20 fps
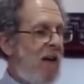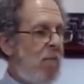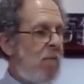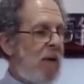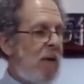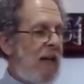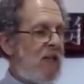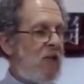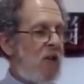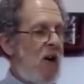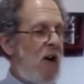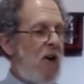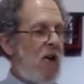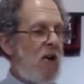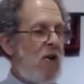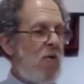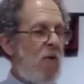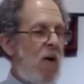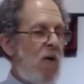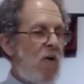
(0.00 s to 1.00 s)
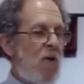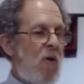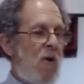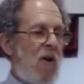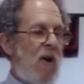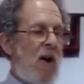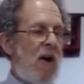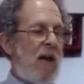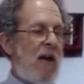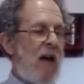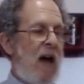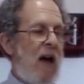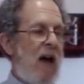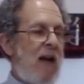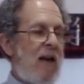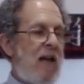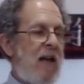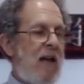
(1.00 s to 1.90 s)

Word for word: Blessed are you, O Lord our God,